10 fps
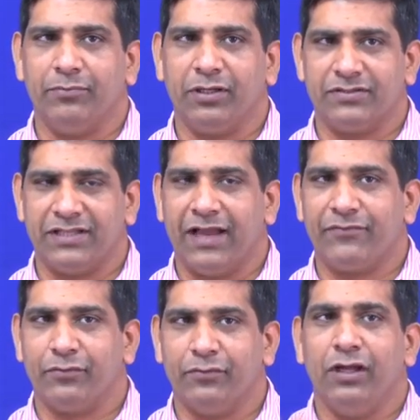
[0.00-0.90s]
because they
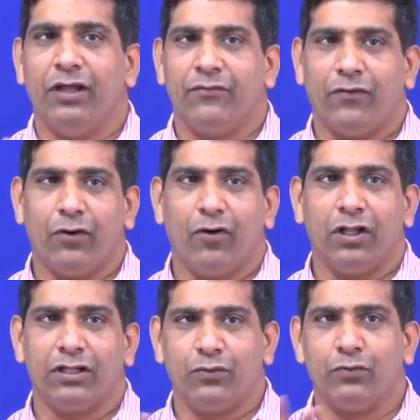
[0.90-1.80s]
have to follow
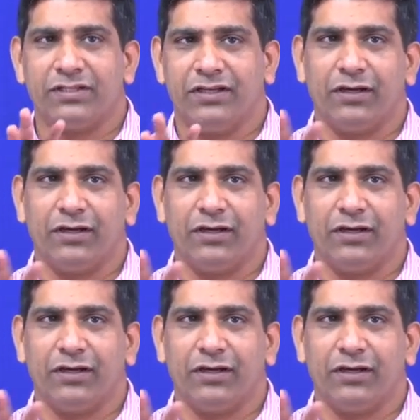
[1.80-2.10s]
all the rules and